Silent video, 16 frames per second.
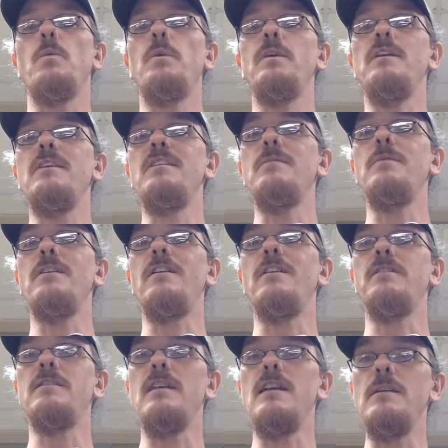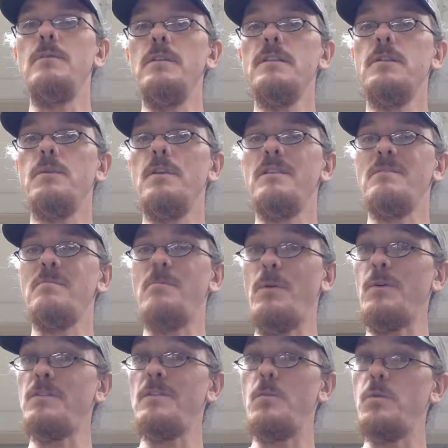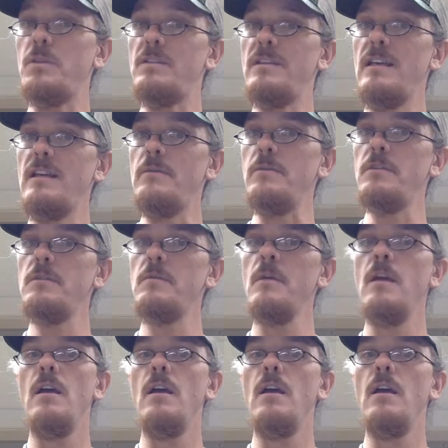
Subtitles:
we can keep it off the table so it doesn't burn the wood tables.